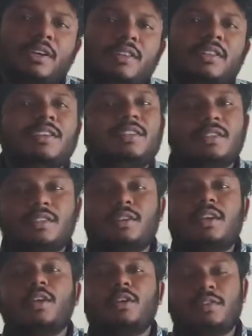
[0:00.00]
They just
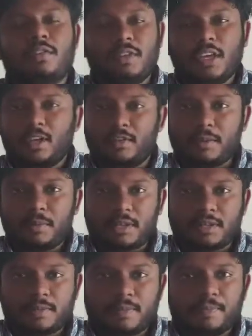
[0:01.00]
get out the
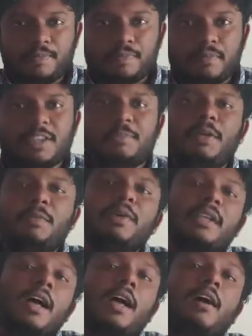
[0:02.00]
bus, because
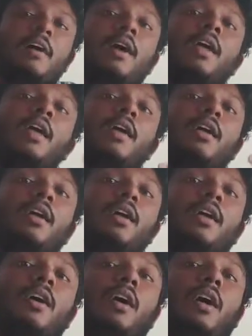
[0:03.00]
people are
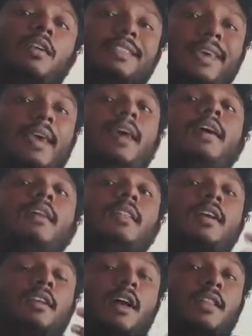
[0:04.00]
scared
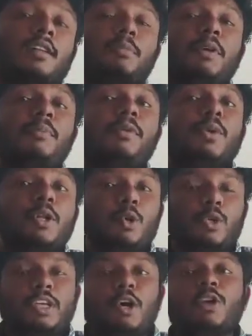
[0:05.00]
that other people will
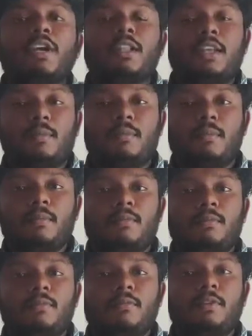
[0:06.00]
look down at them
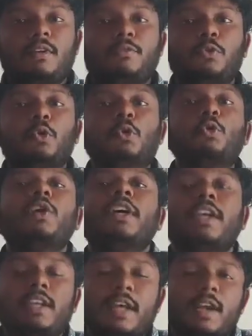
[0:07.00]
if you go
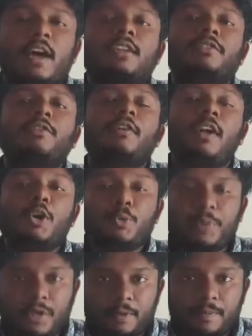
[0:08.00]
ahead and ask for 1
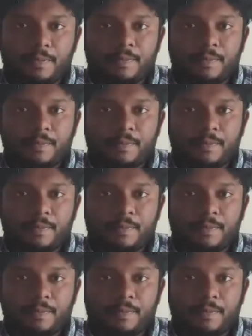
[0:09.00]
rupee,